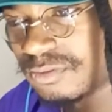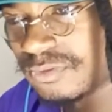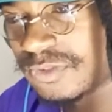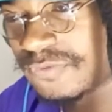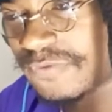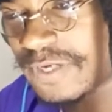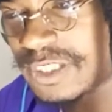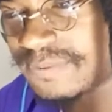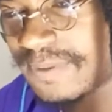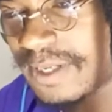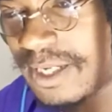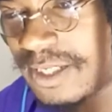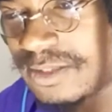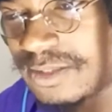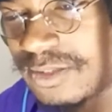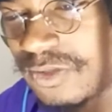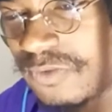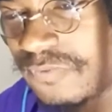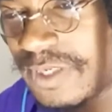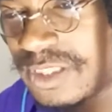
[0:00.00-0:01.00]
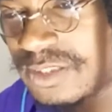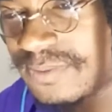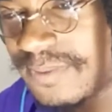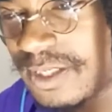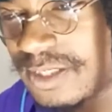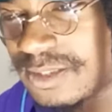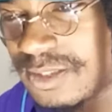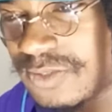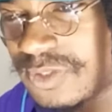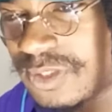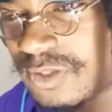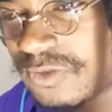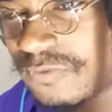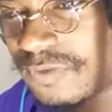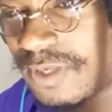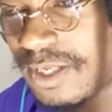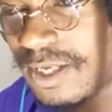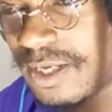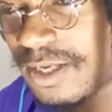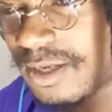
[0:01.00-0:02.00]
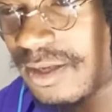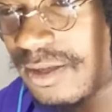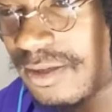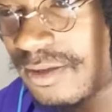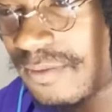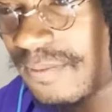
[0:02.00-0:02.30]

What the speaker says: Was it face mask? No face mask. I don't see no flag.